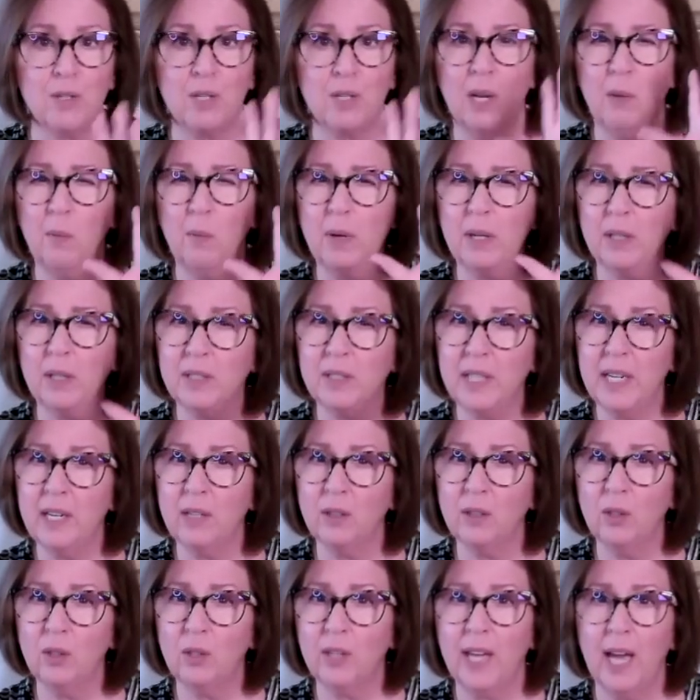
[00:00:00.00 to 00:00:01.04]
So I want to take
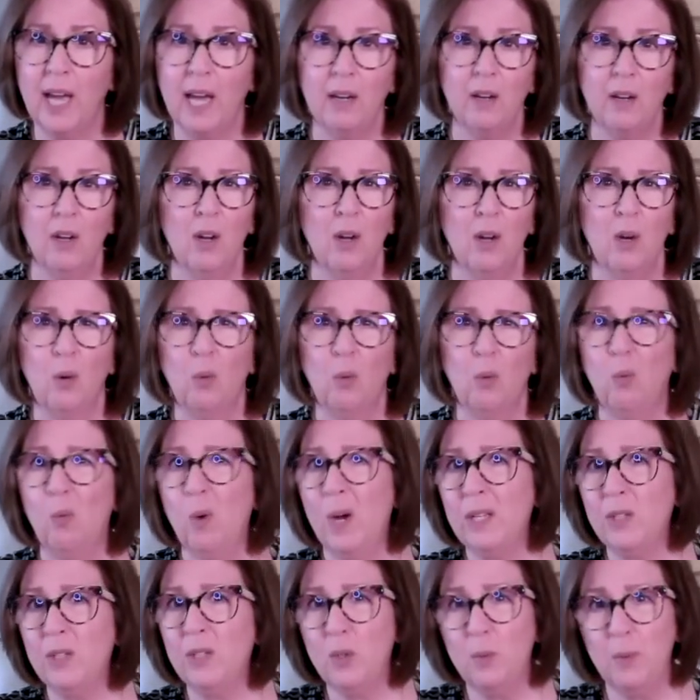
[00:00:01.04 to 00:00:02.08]
a look at
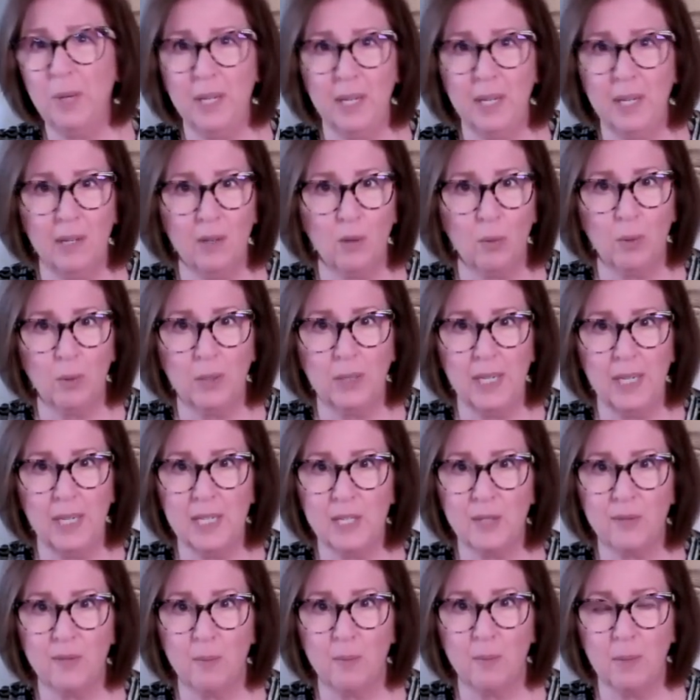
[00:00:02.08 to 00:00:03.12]
what do we need to
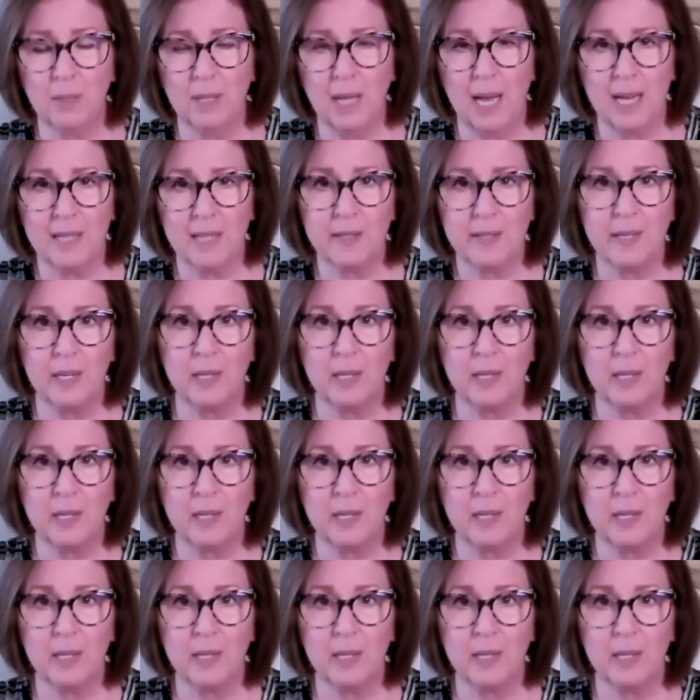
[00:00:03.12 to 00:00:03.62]
release from the last